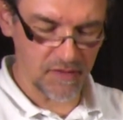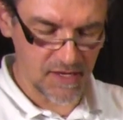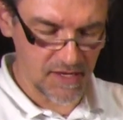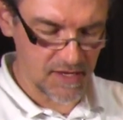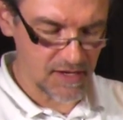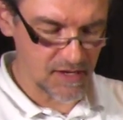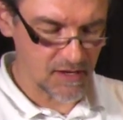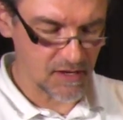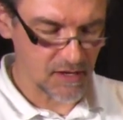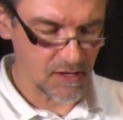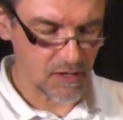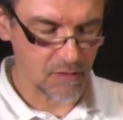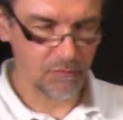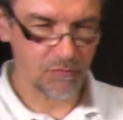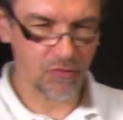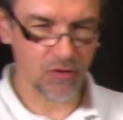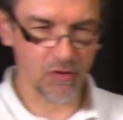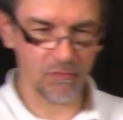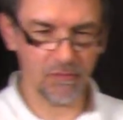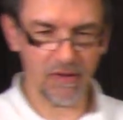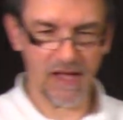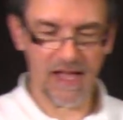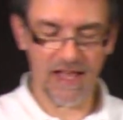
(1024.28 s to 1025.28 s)
the
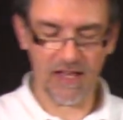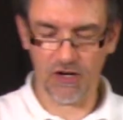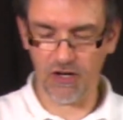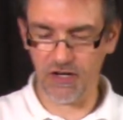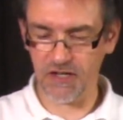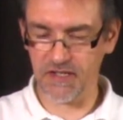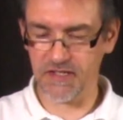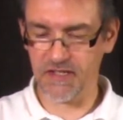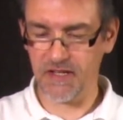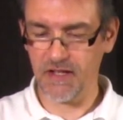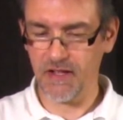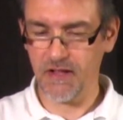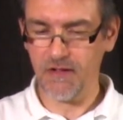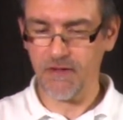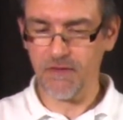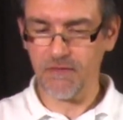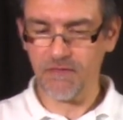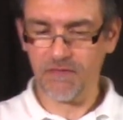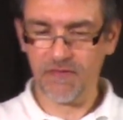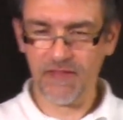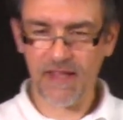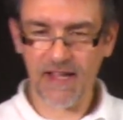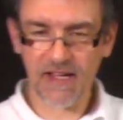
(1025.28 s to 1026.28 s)
propellers.
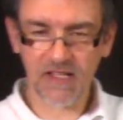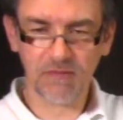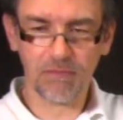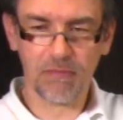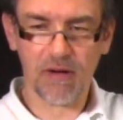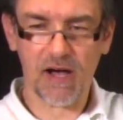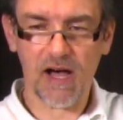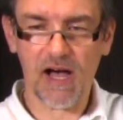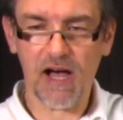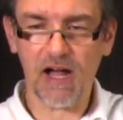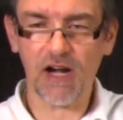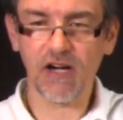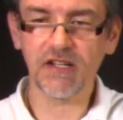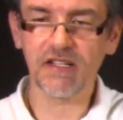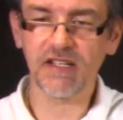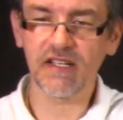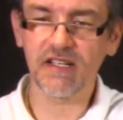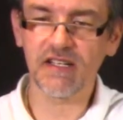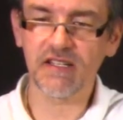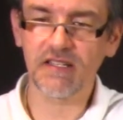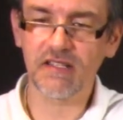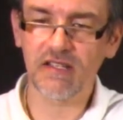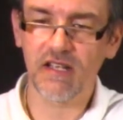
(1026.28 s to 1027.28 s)
Next part
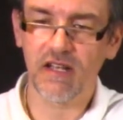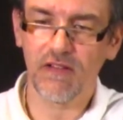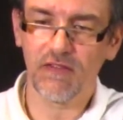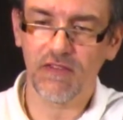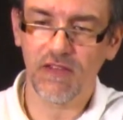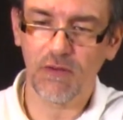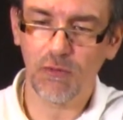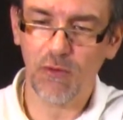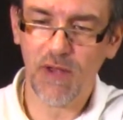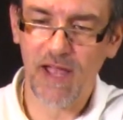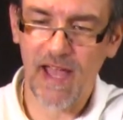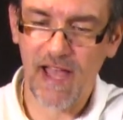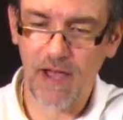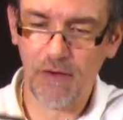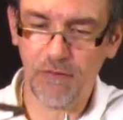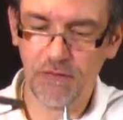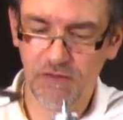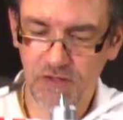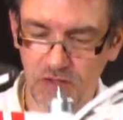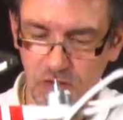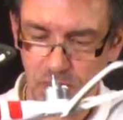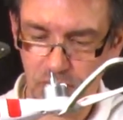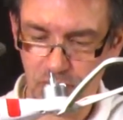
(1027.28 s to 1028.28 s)
is we
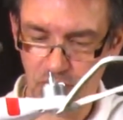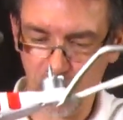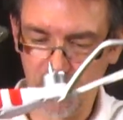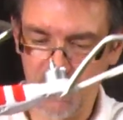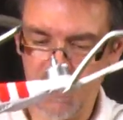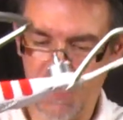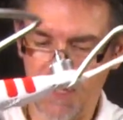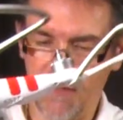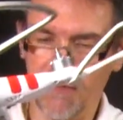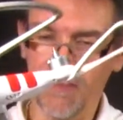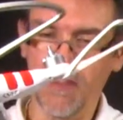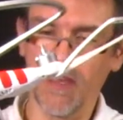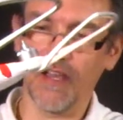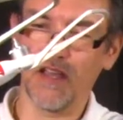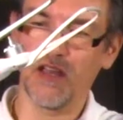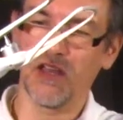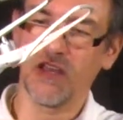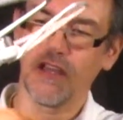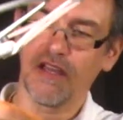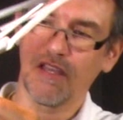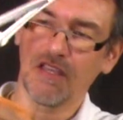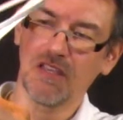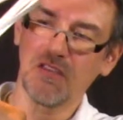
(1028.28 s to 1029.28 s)
have to put in
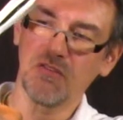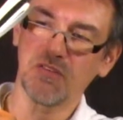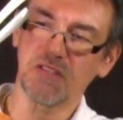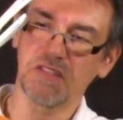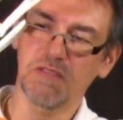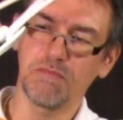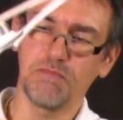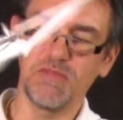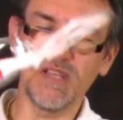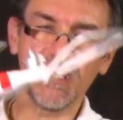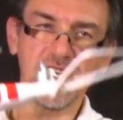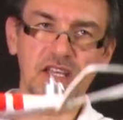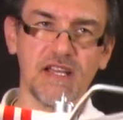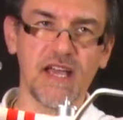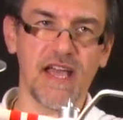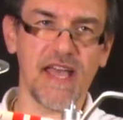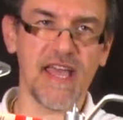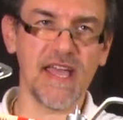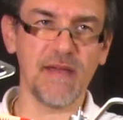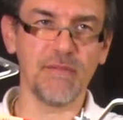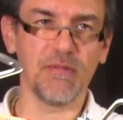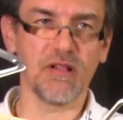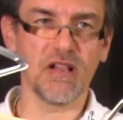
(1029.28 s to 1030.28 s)
the USB
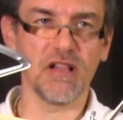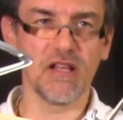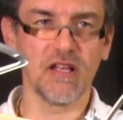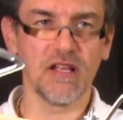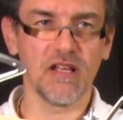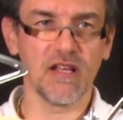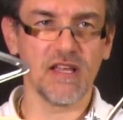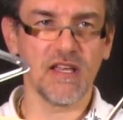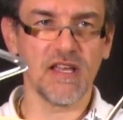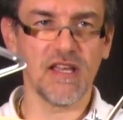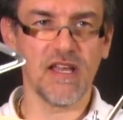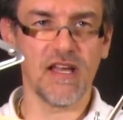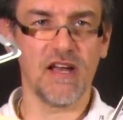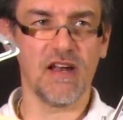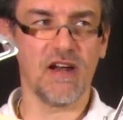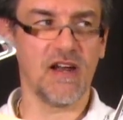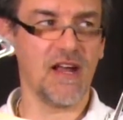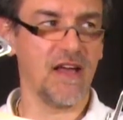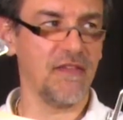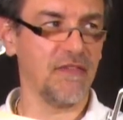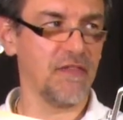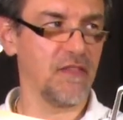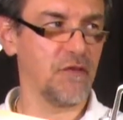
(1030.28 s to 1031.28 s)
cable. Here
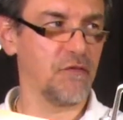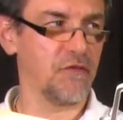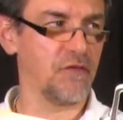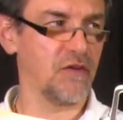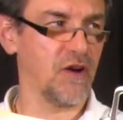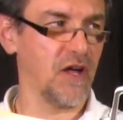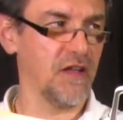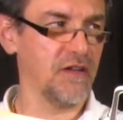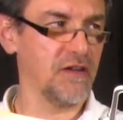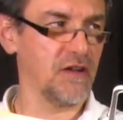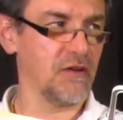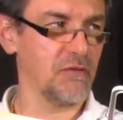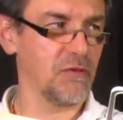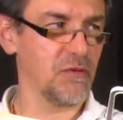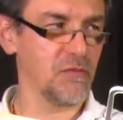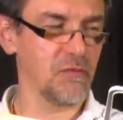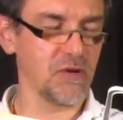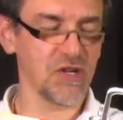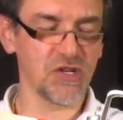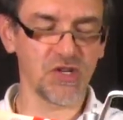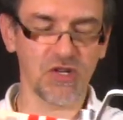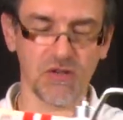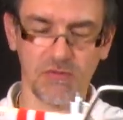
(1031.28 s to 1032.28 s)
at the front of the
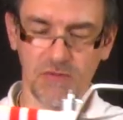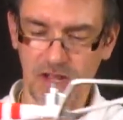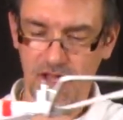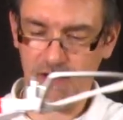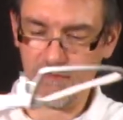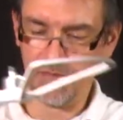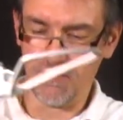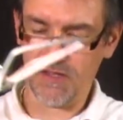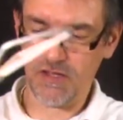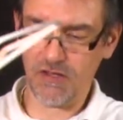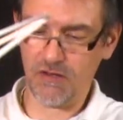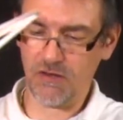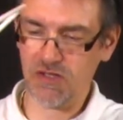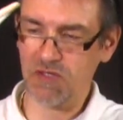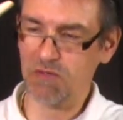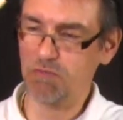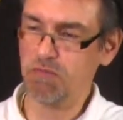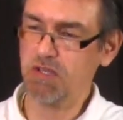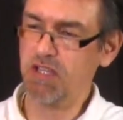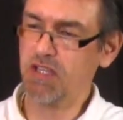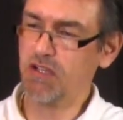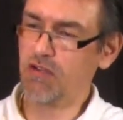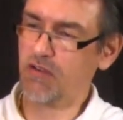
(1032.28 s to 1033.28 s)
vision we have the
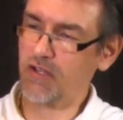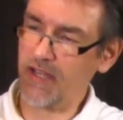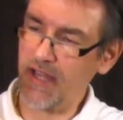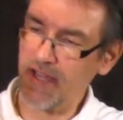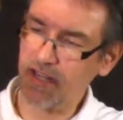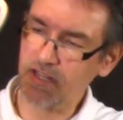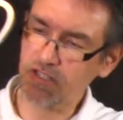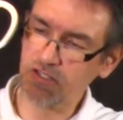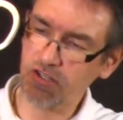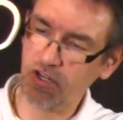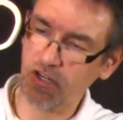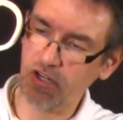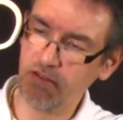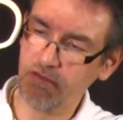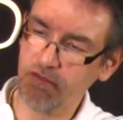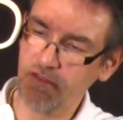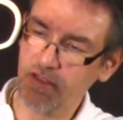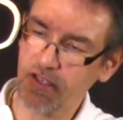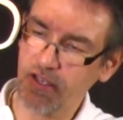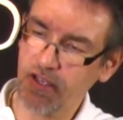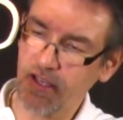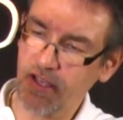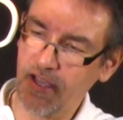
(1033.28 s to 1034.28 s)
USB connector,
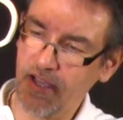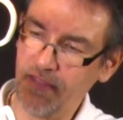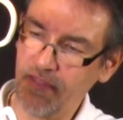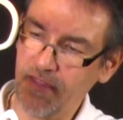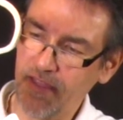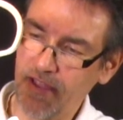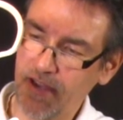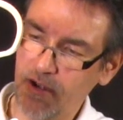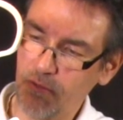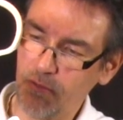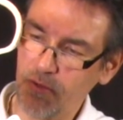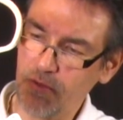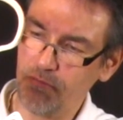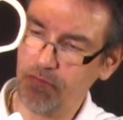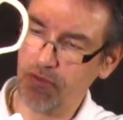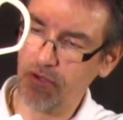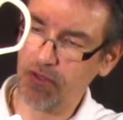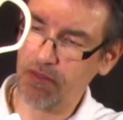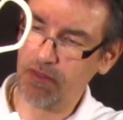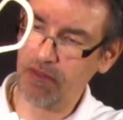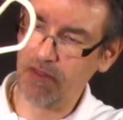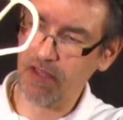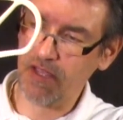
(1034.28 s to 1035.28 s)
and there we
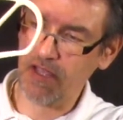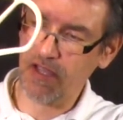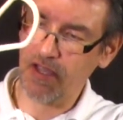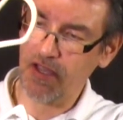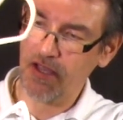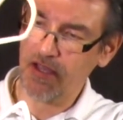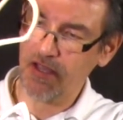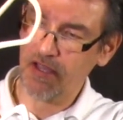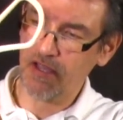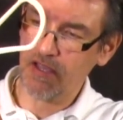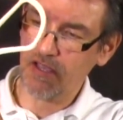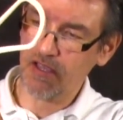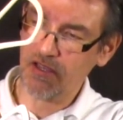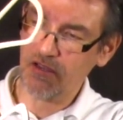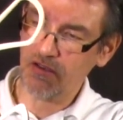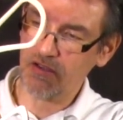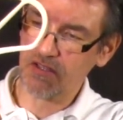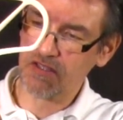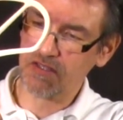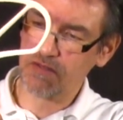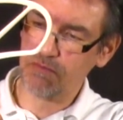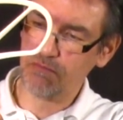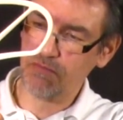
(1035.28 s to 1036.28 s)
put the
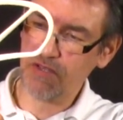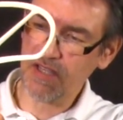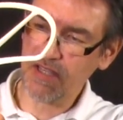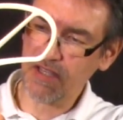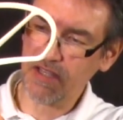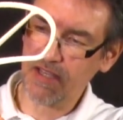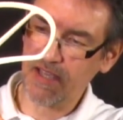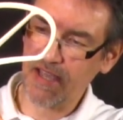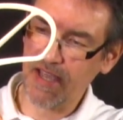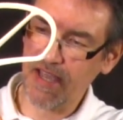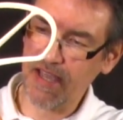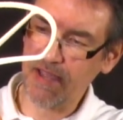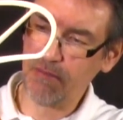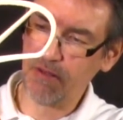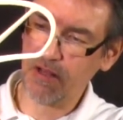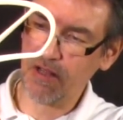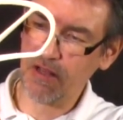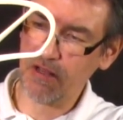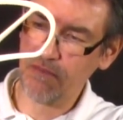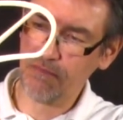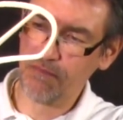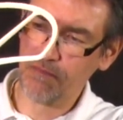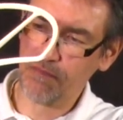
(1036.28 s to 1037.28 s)
USB
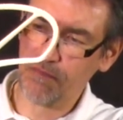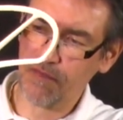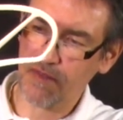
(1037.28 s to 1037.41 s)
cable